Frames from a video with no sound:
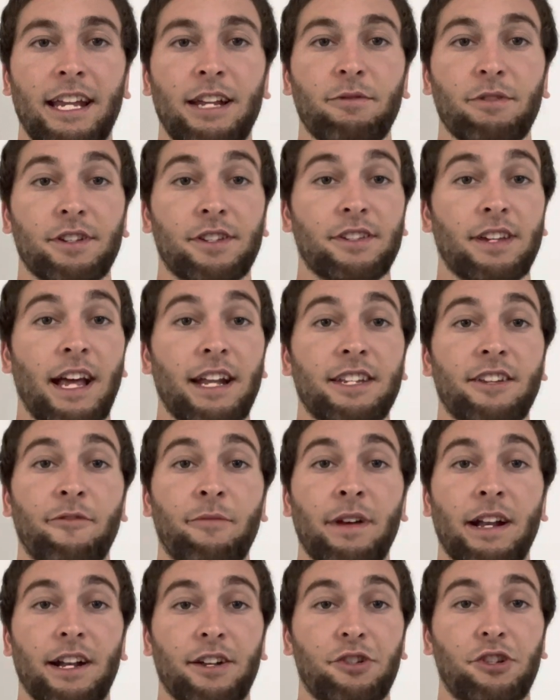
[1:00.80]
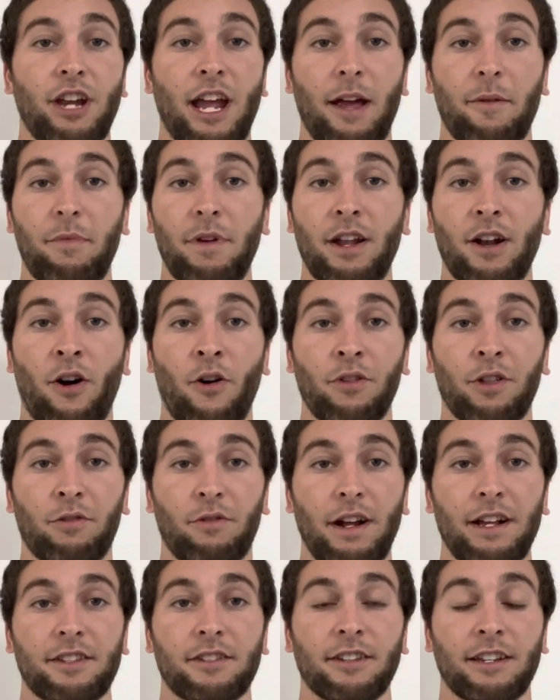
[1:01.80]
was said to have been a champion on the
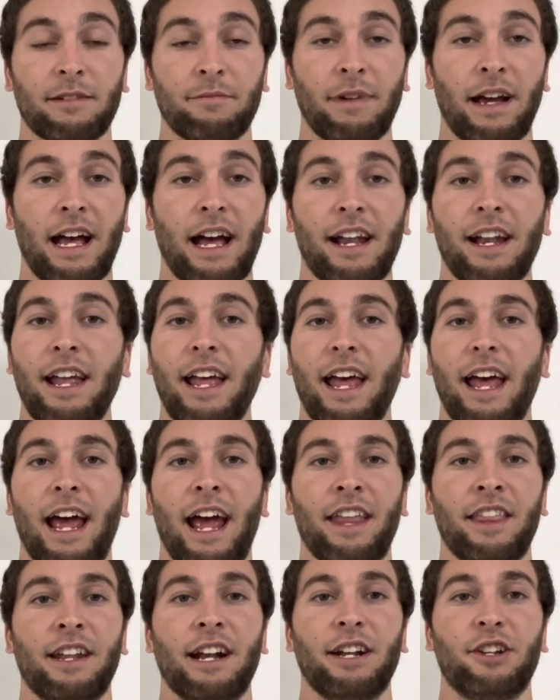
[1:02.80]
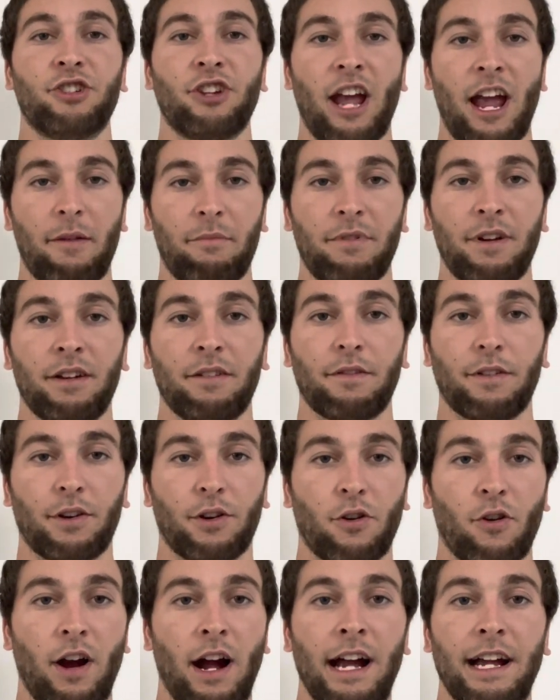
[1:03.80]
wrestling mat and then a champion for
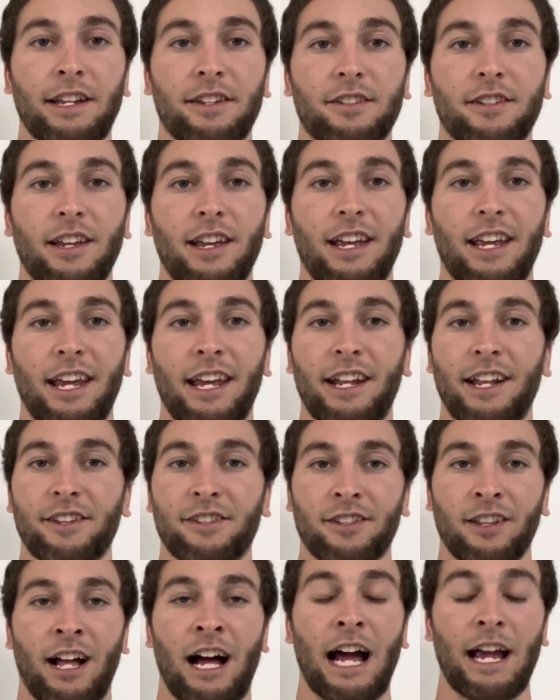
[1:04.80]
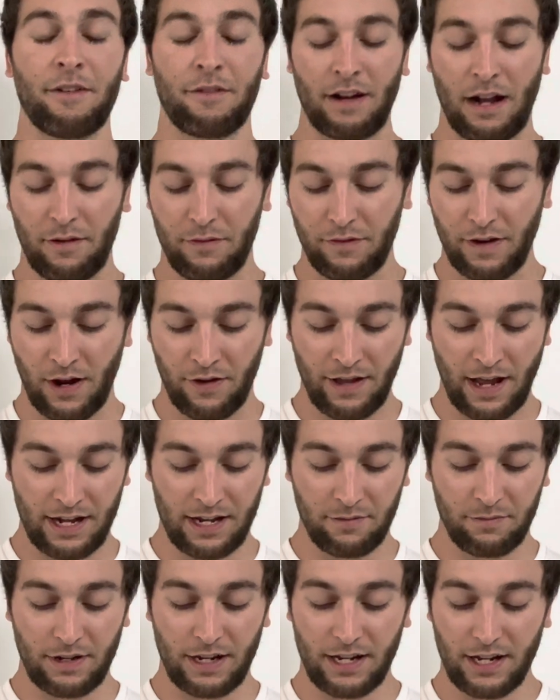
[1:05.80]
Christ in his life. And I found that to
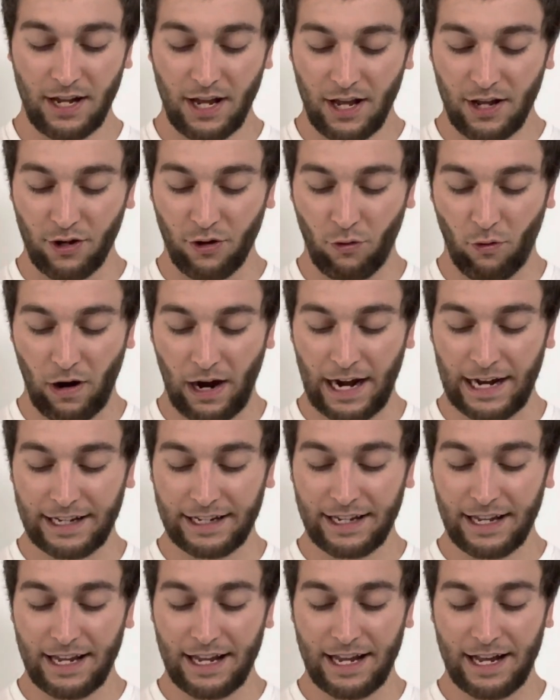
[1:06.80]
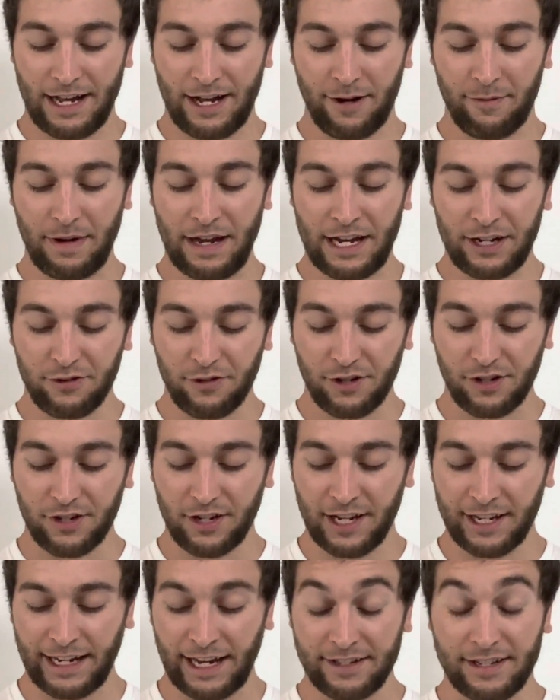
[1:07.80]
be quite
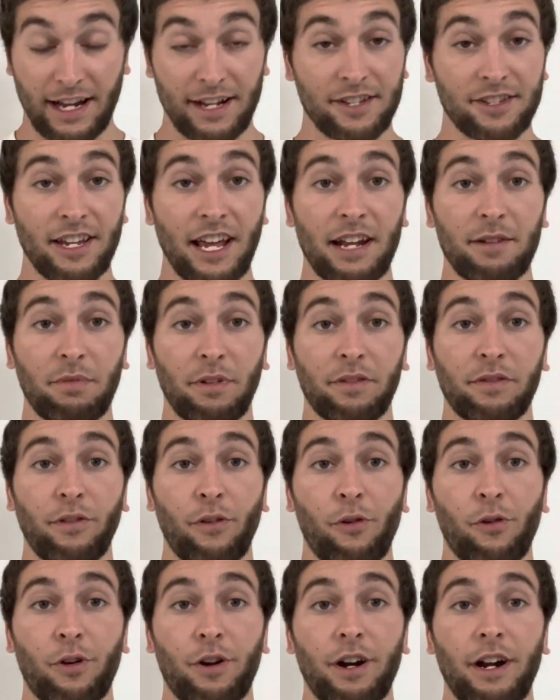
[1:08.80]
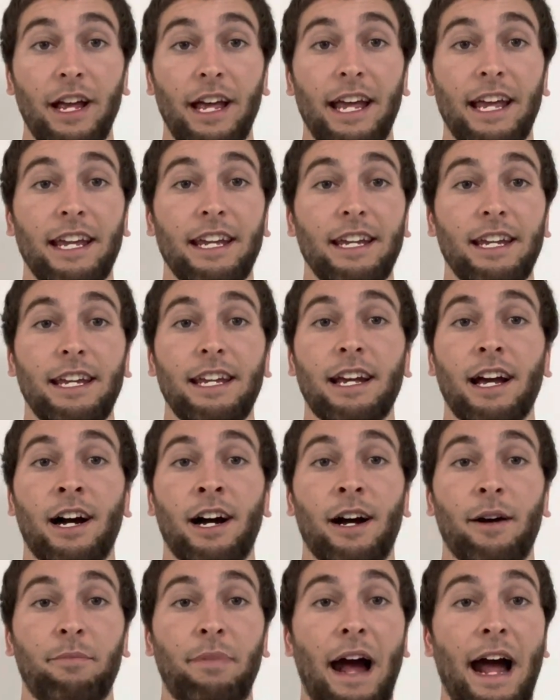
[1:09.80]
interesting. As I said before, he
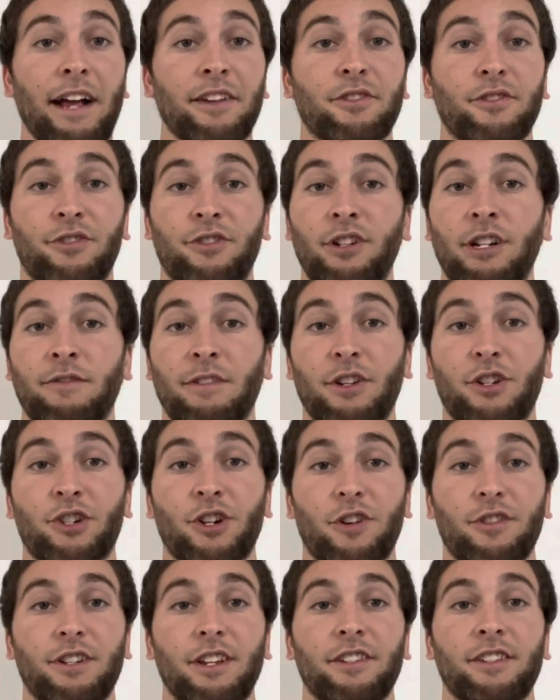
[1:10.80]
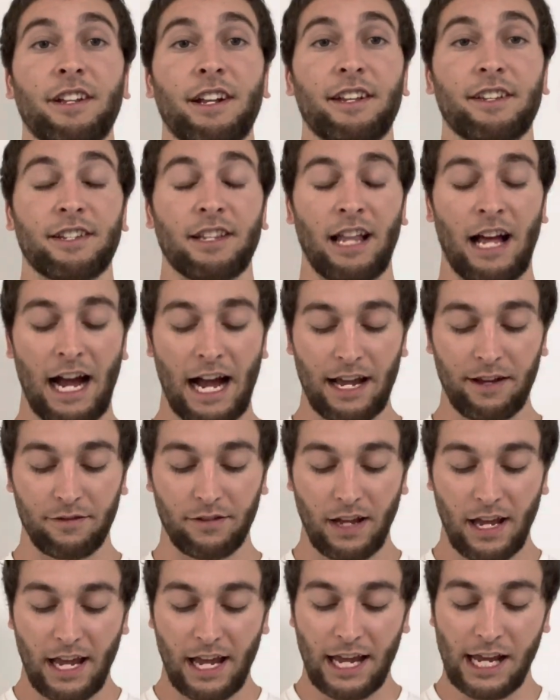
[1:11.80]
pastored two different churches in his life.
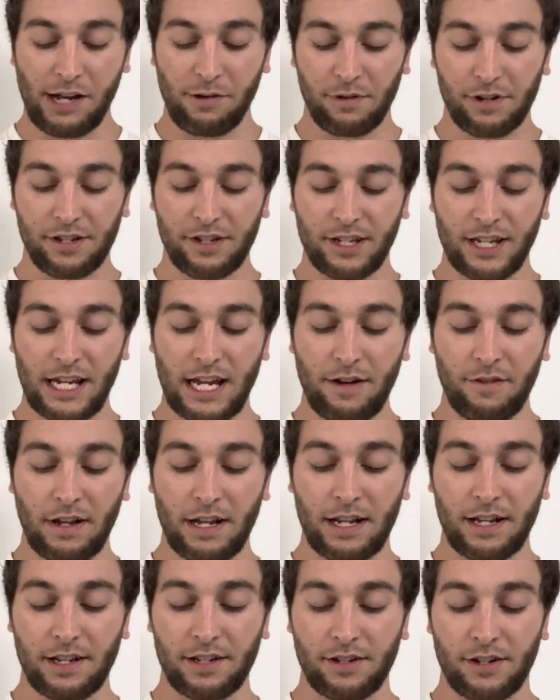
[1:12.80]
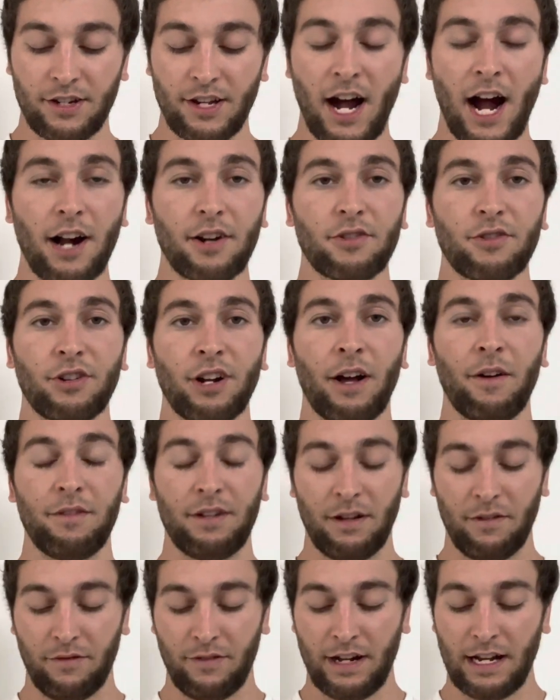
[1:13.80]
He received his Doctorate of
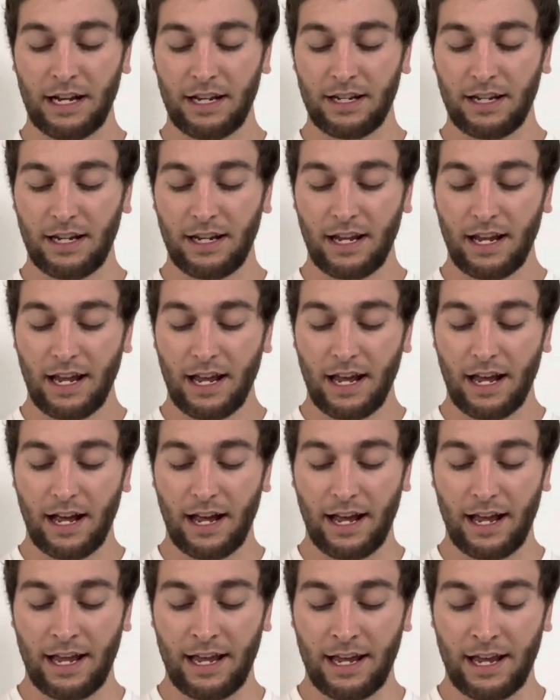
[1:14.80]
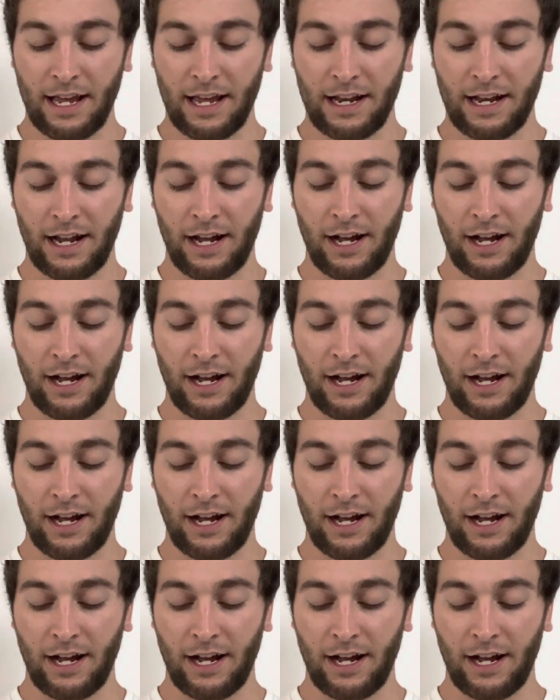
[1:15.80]
Divinity and